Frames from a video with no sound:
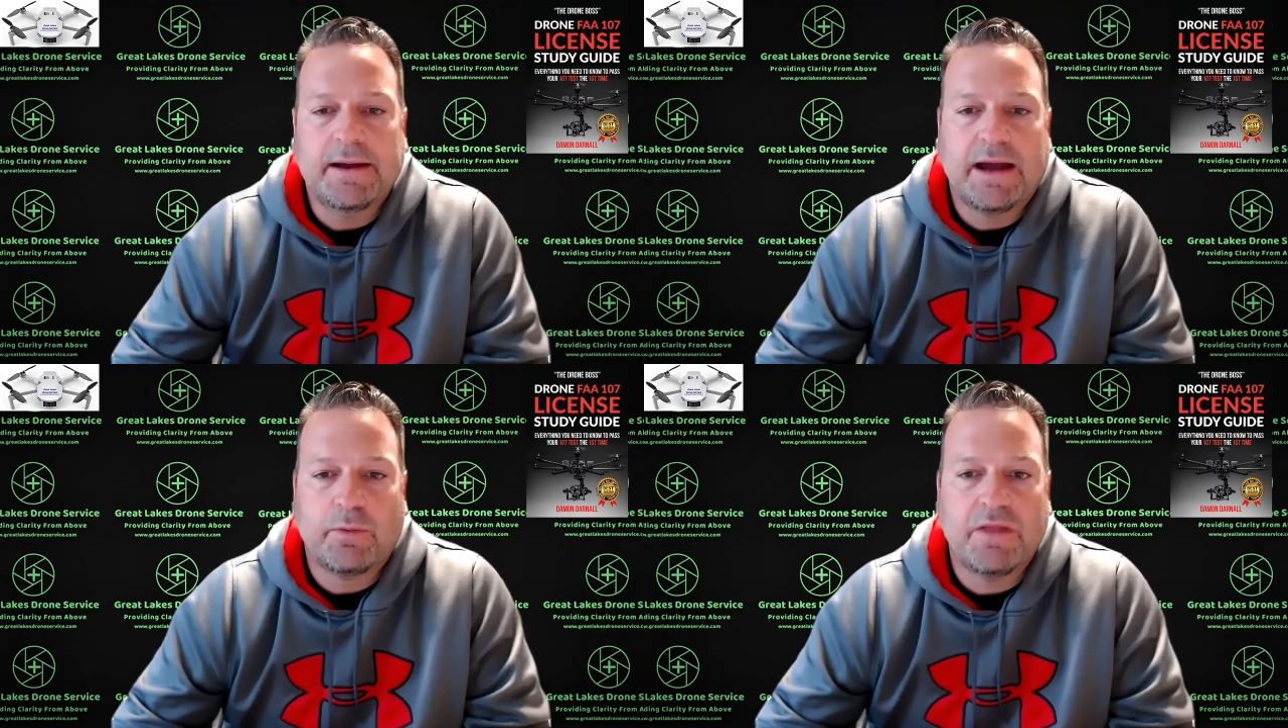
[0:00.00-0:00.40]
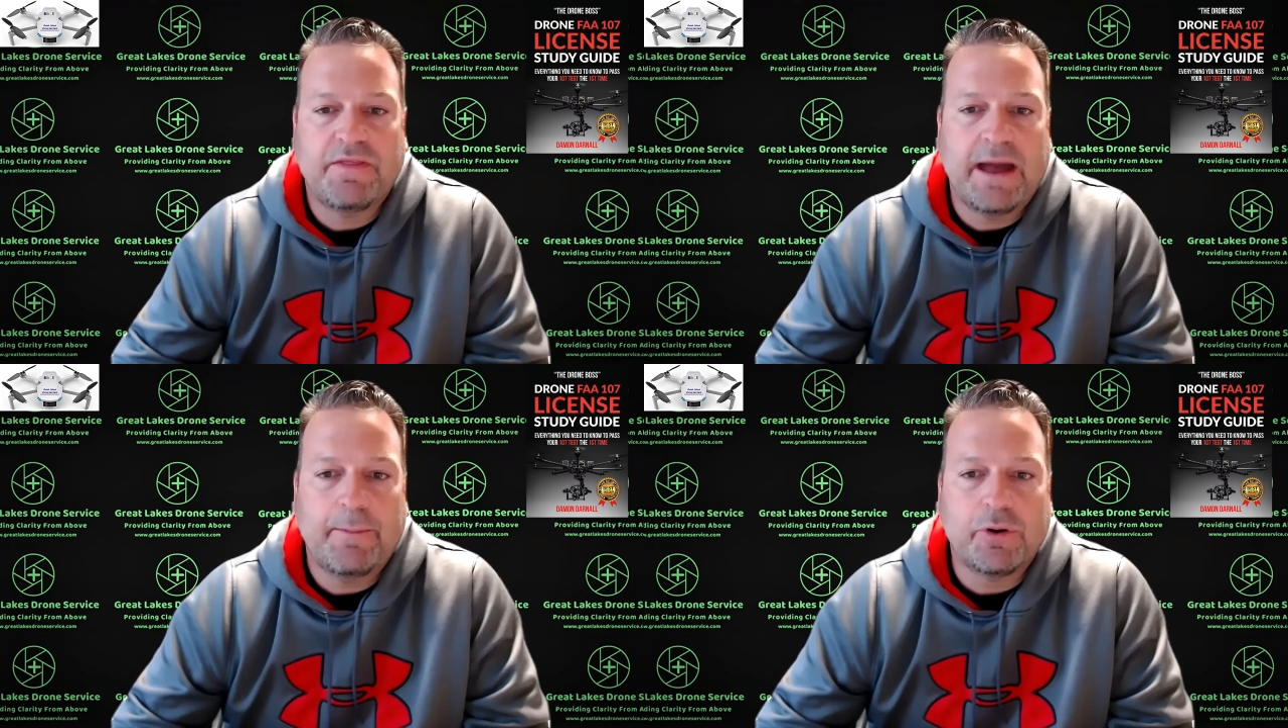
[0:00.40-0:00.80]
I read
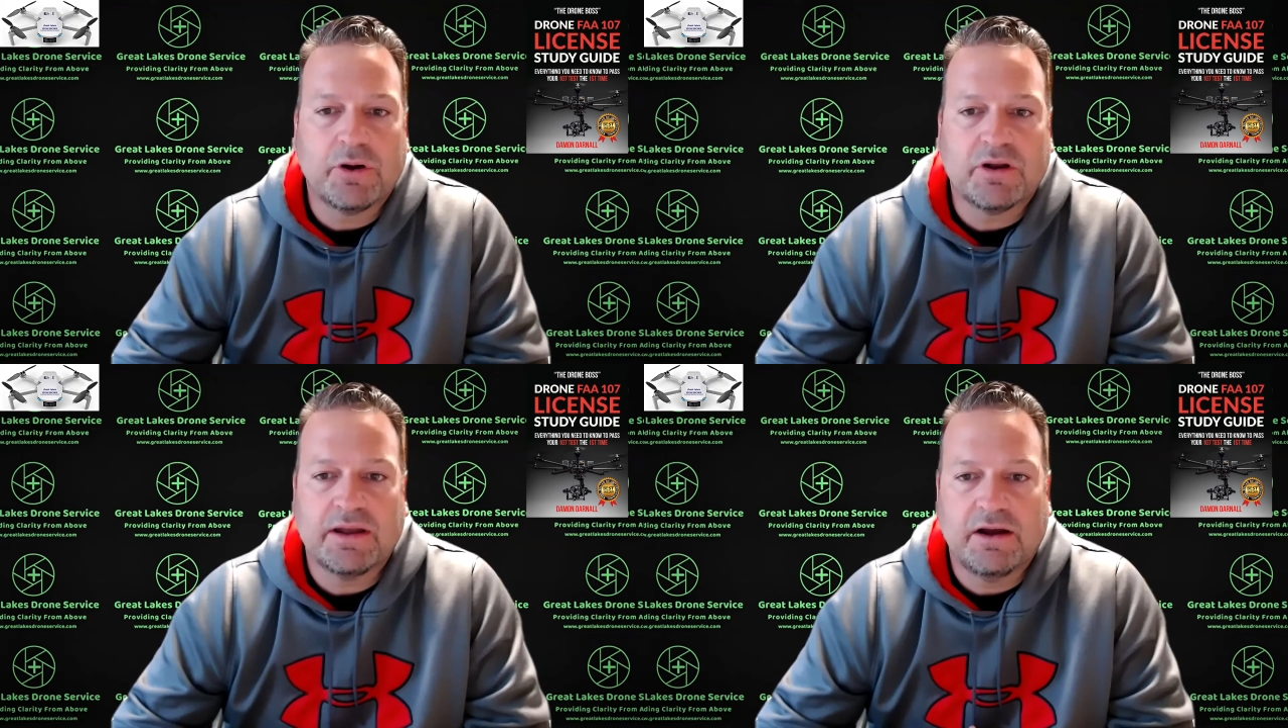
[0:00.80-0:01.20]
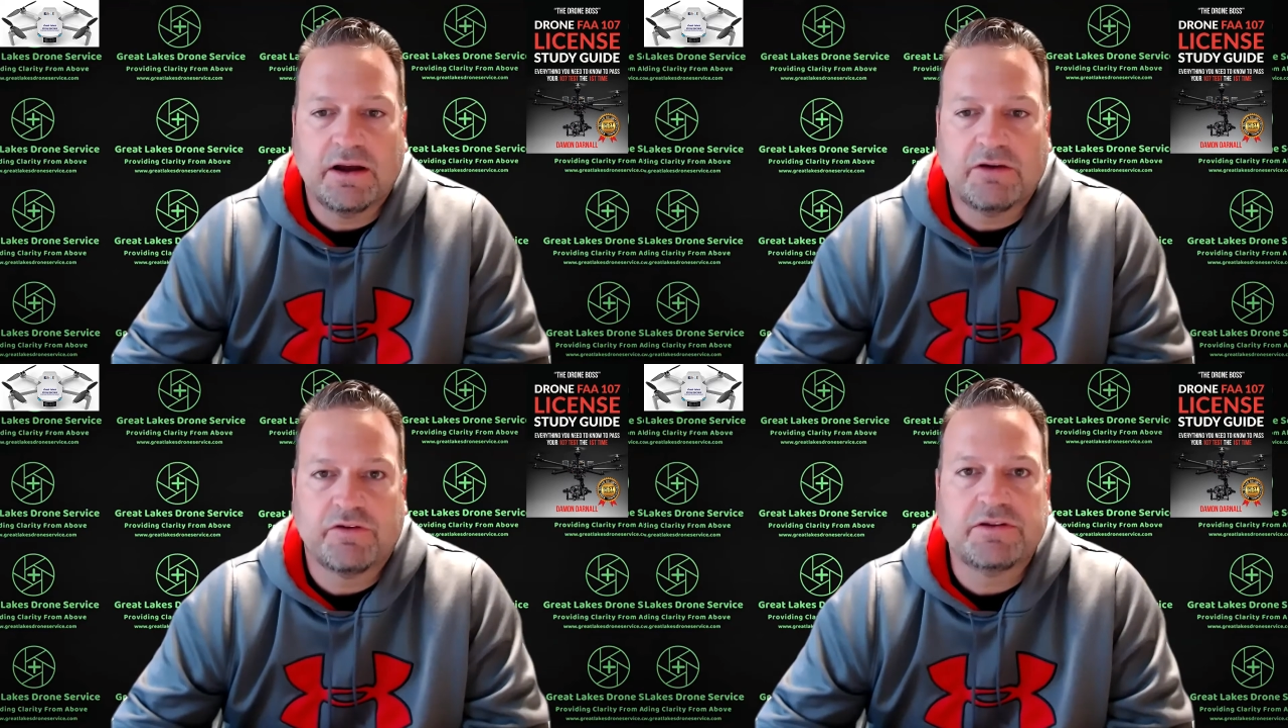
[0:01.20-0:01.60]
that book
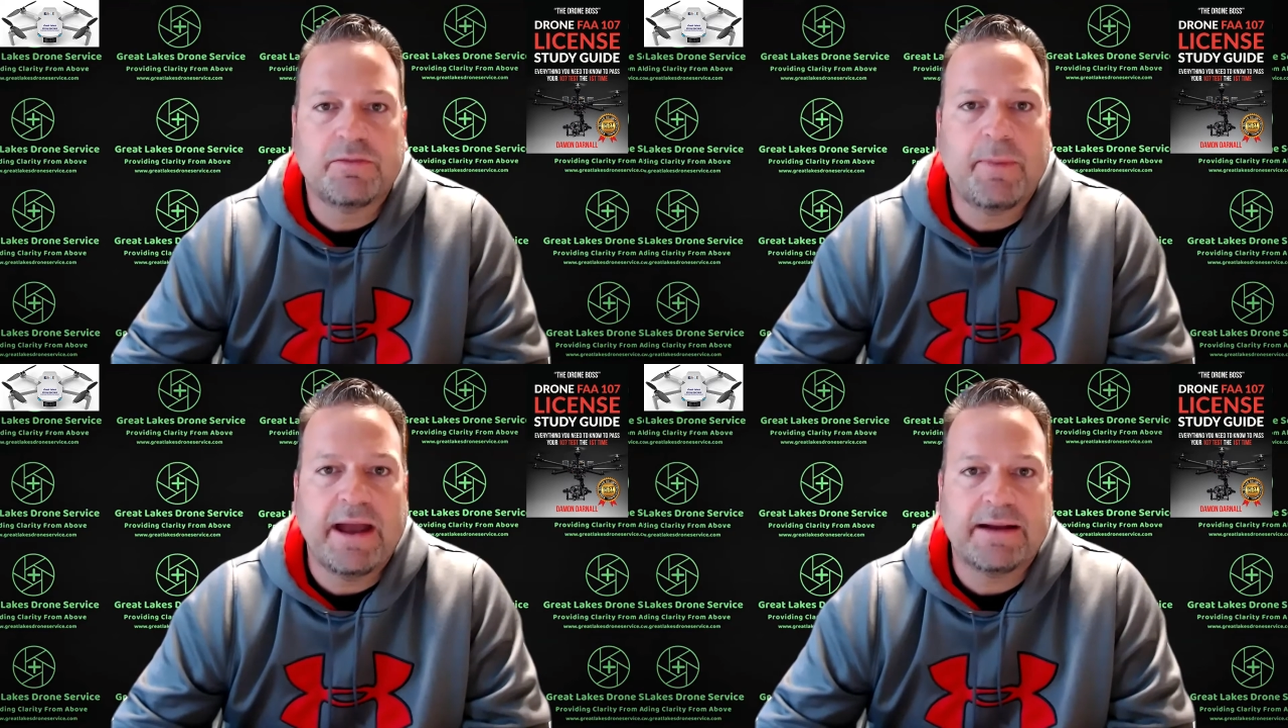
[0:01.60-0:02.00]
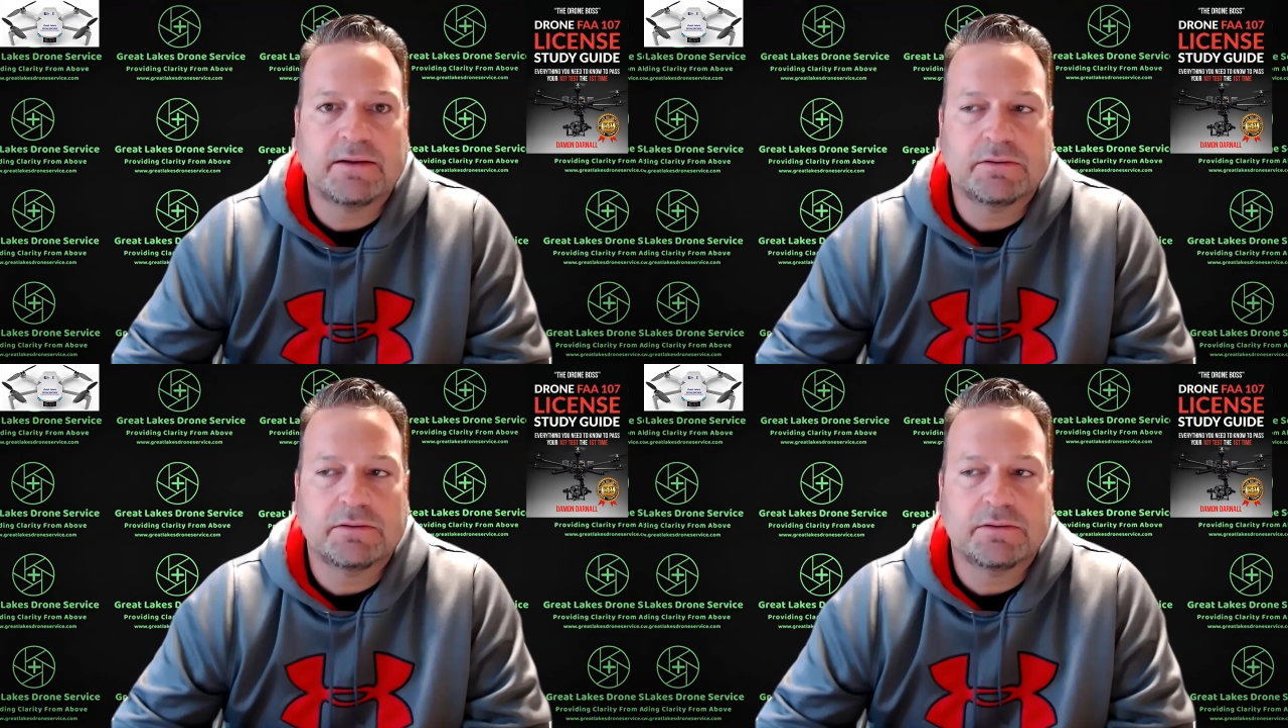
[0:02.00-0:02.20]
front to back